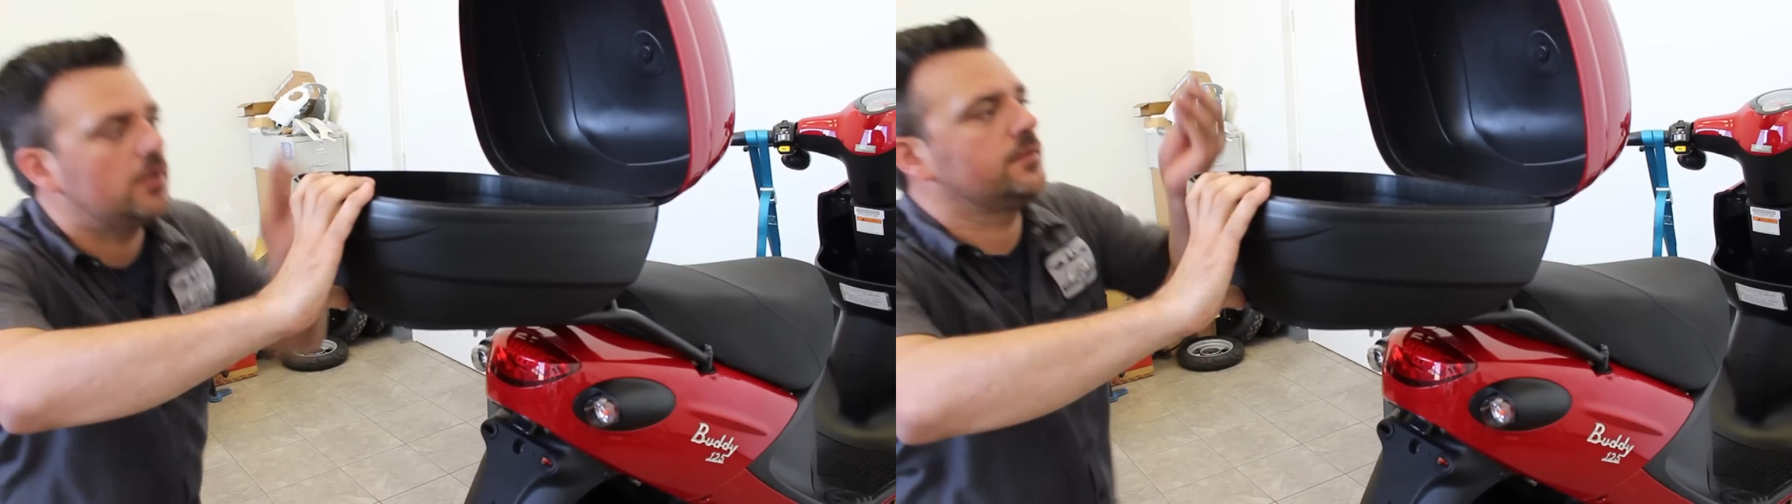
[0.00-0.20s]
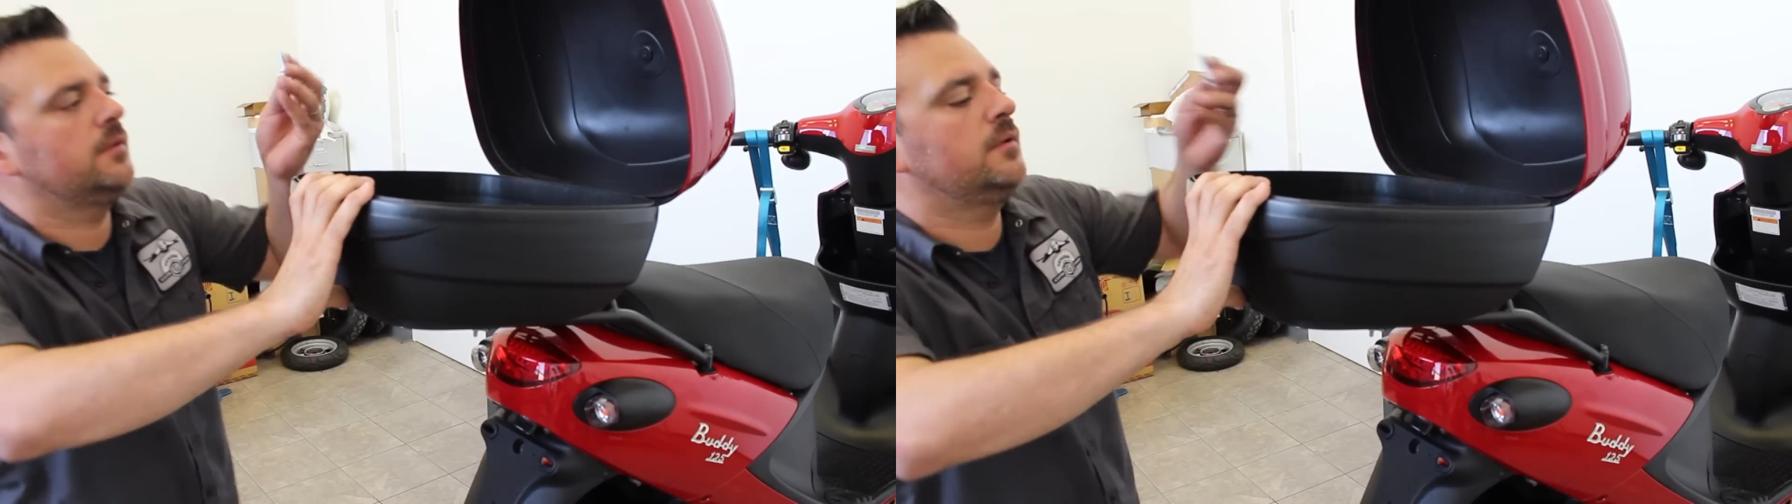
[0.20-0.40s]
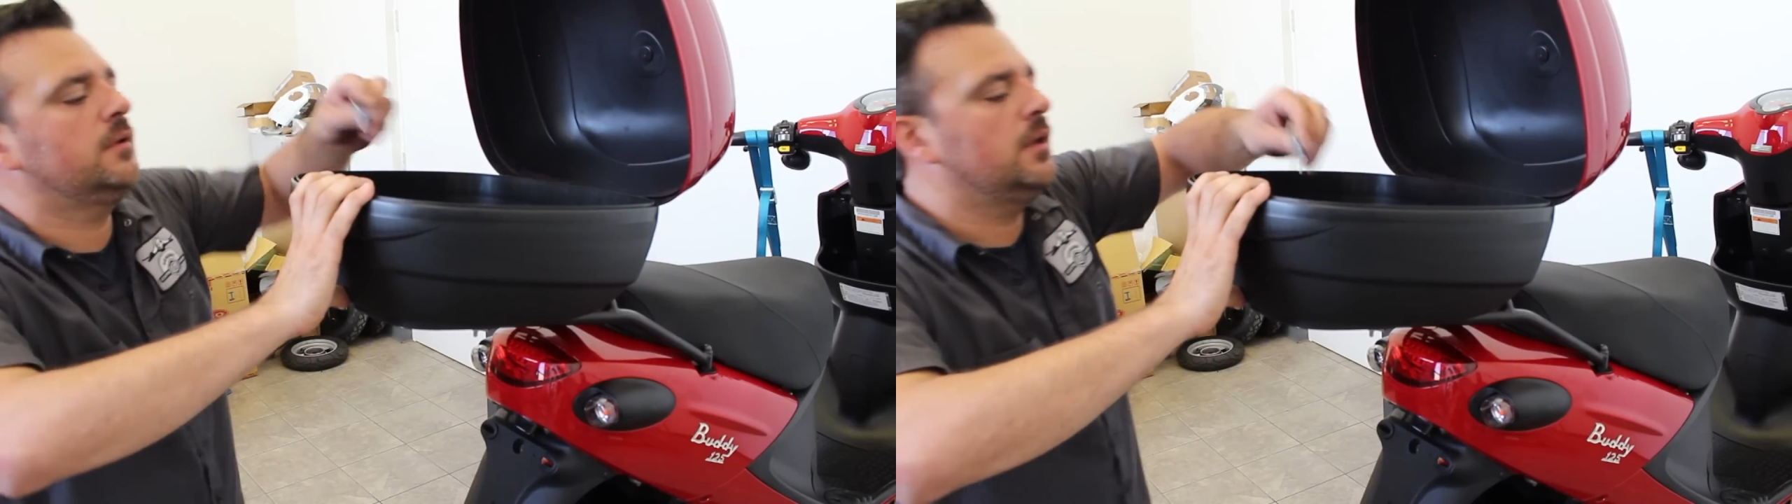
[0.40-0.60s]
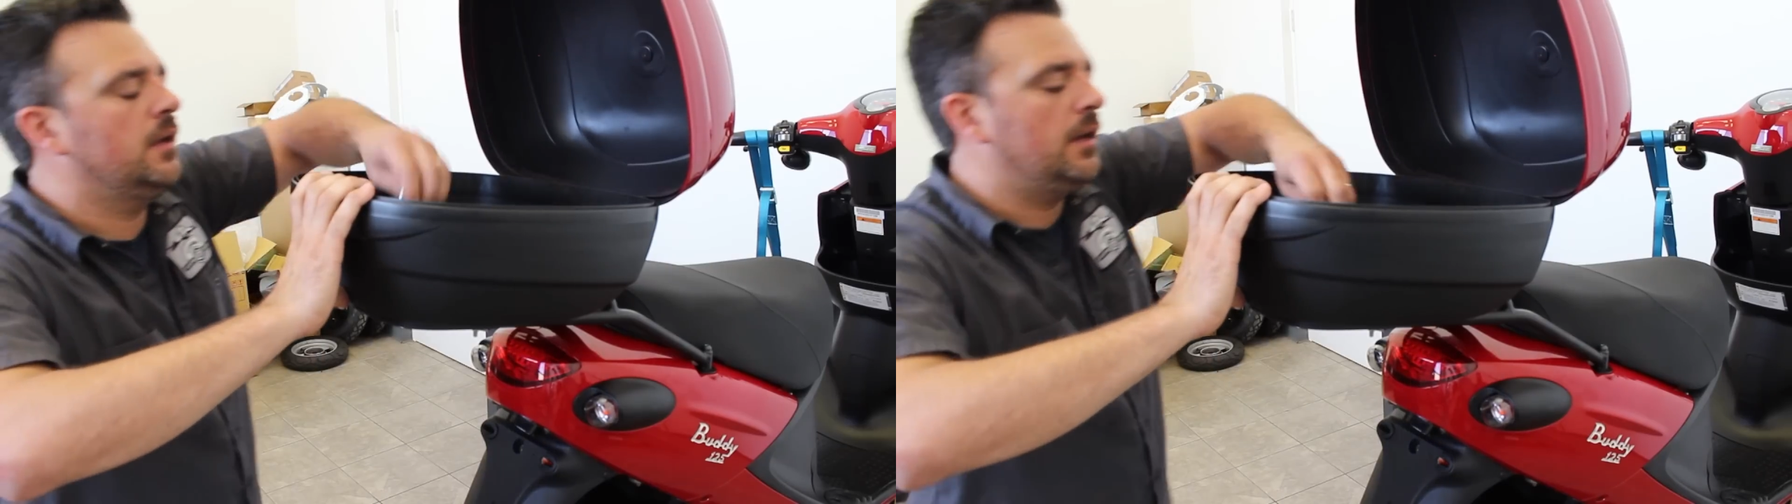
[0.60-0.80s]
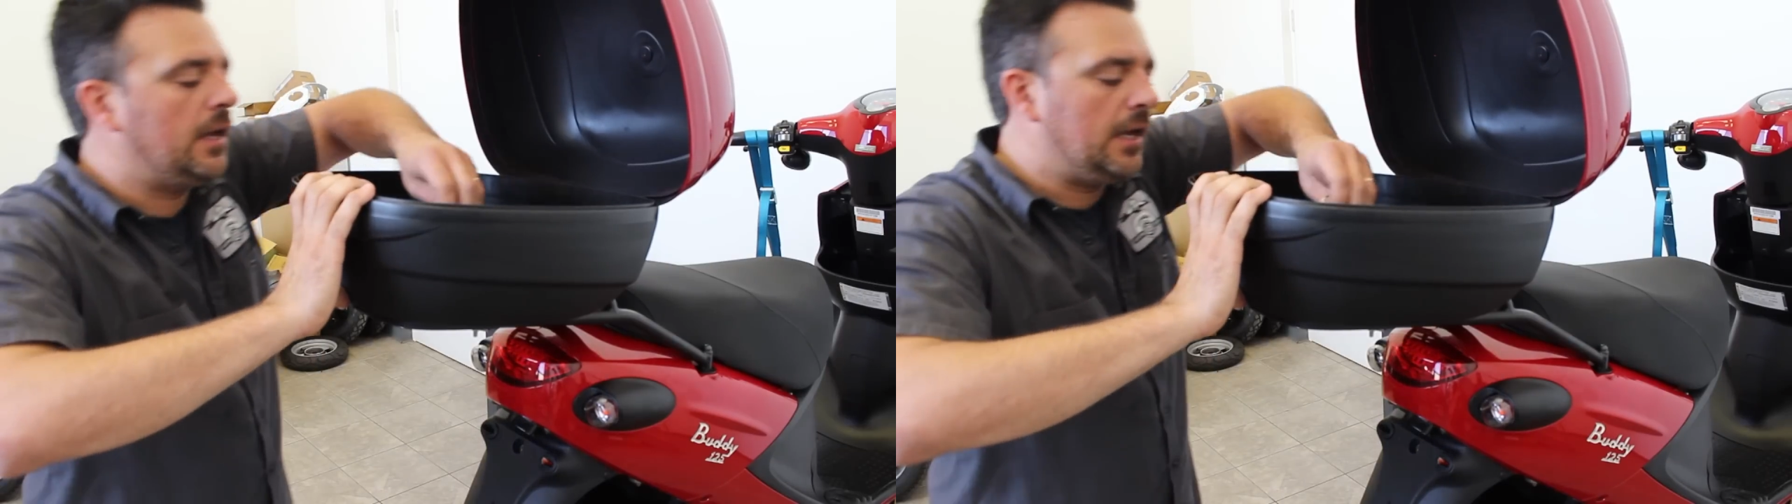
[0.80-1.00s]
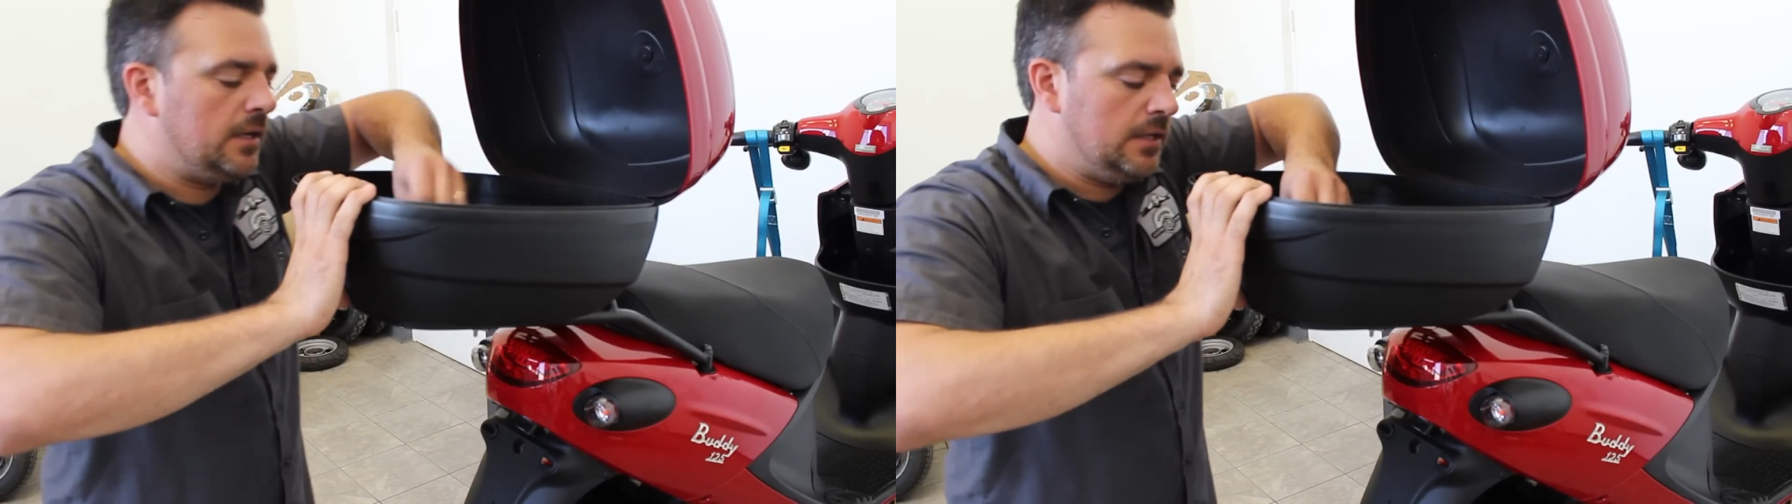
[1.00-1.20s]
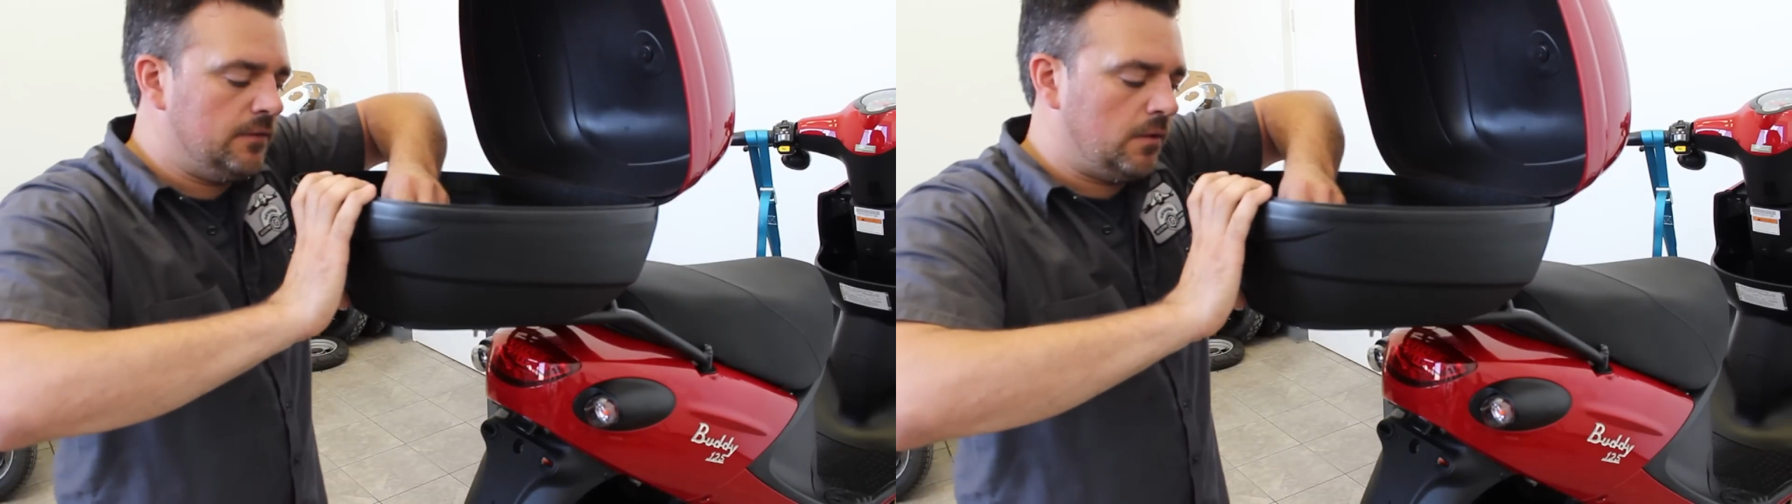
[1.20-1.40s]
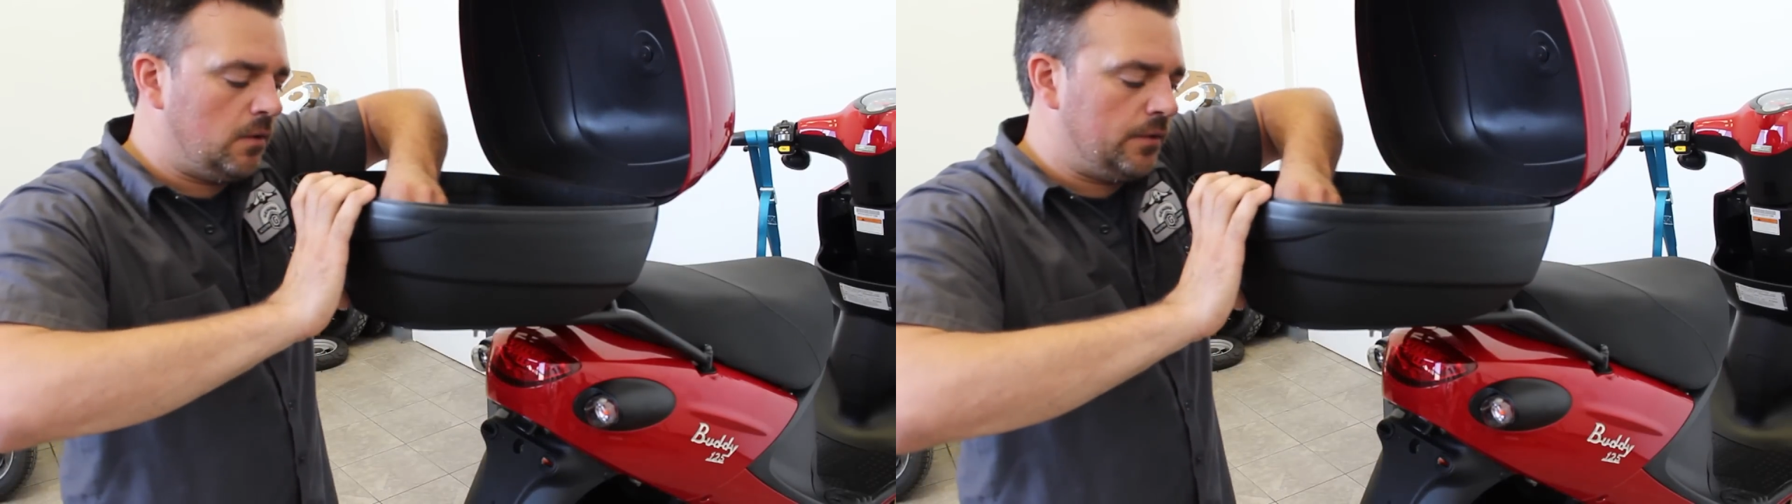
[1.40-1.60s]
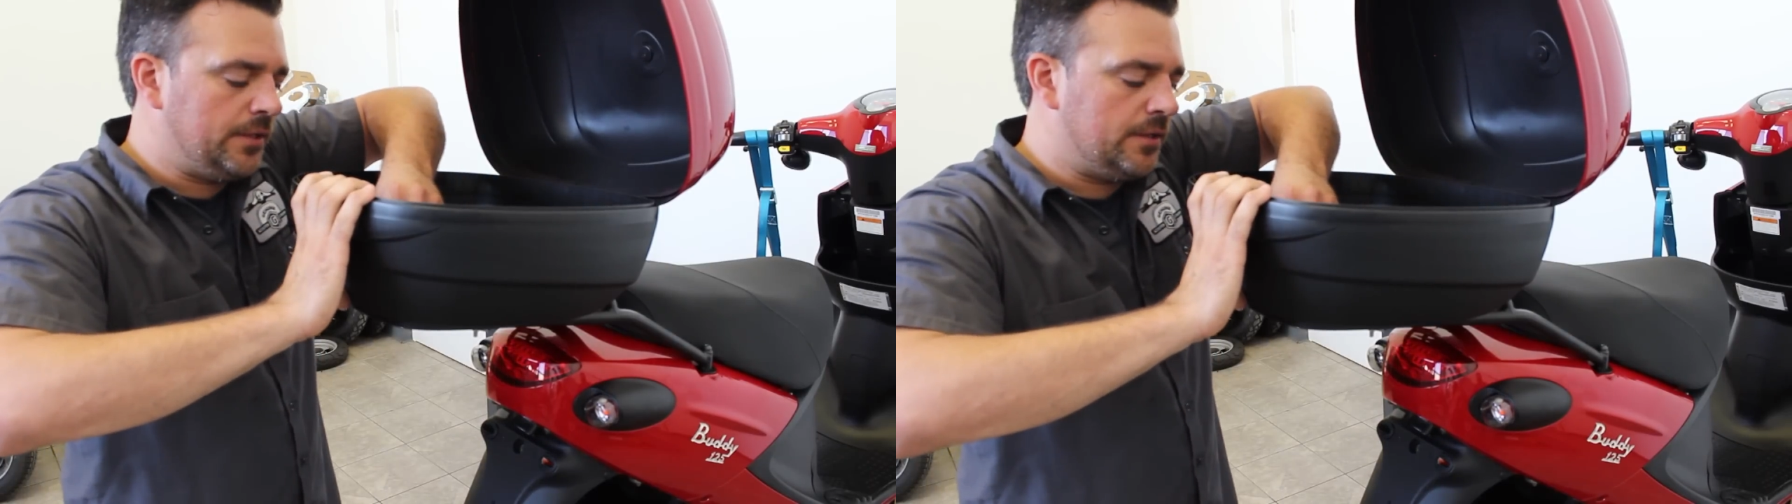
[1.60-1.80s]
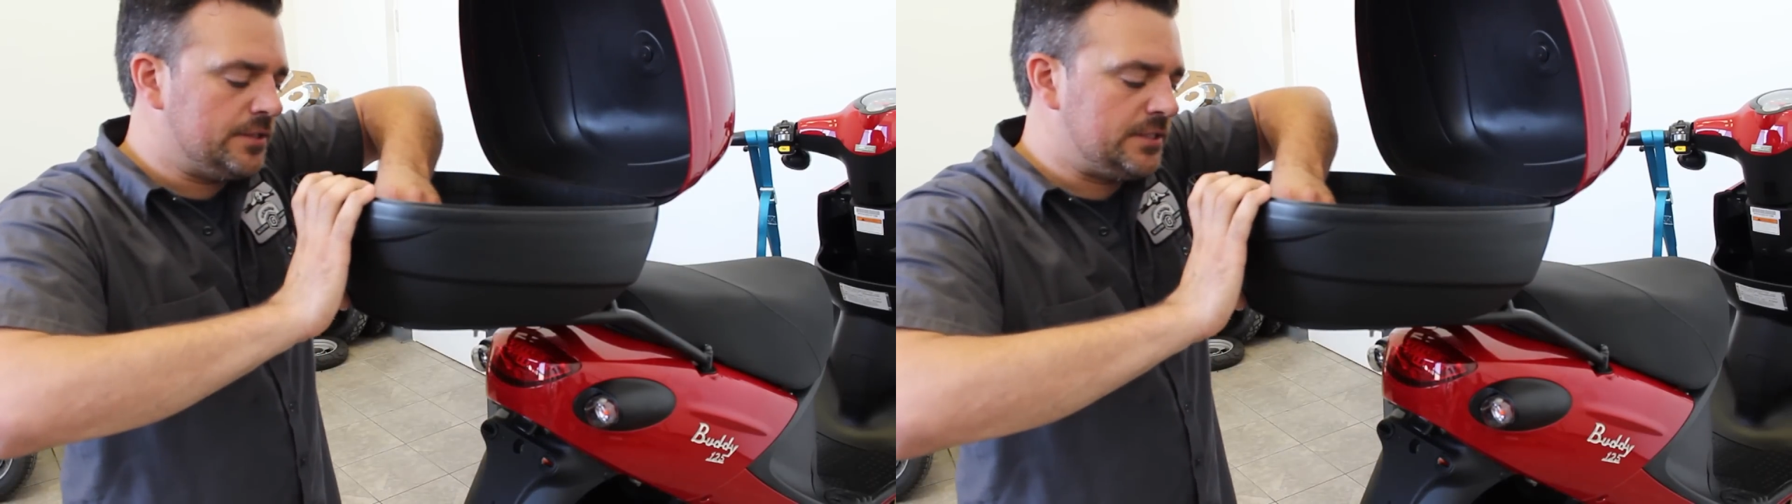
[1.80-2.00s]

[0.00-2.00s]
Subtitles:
bolt, and in the hole here in the